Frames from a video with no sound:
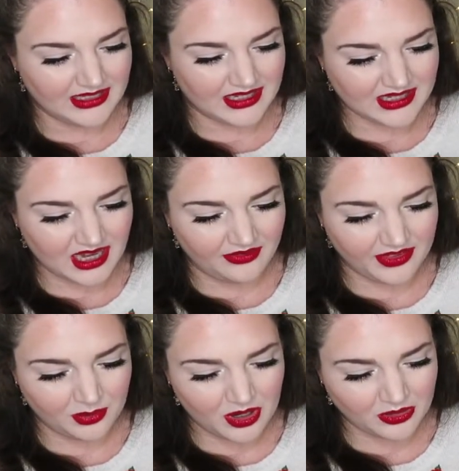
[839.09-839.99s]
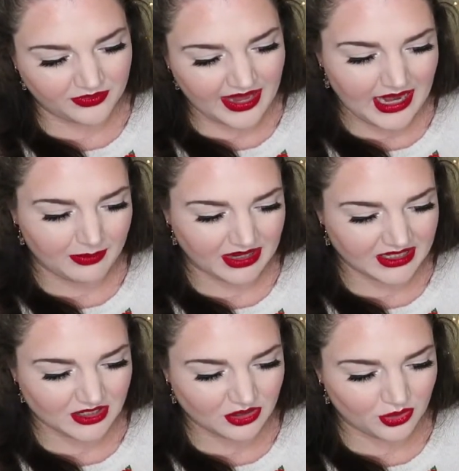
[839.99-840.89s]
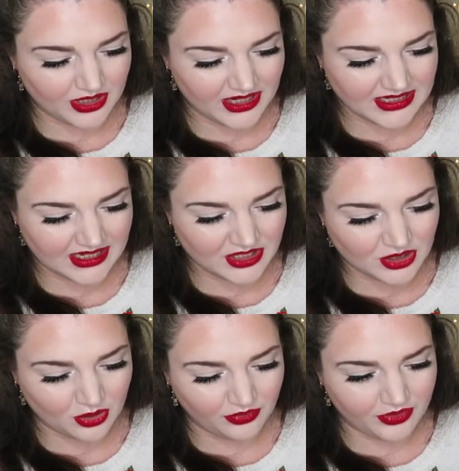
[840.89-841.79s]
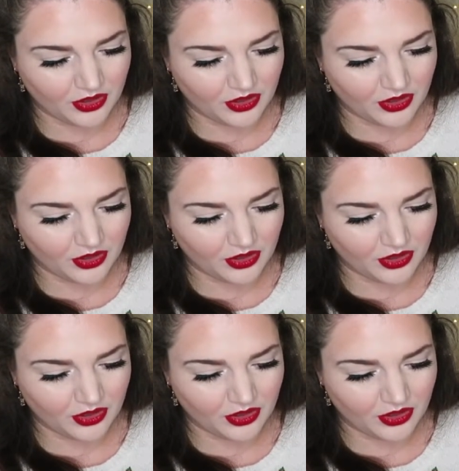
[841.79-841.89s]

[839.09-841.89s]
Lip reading: Discover the world of m.a.c. Join us in store for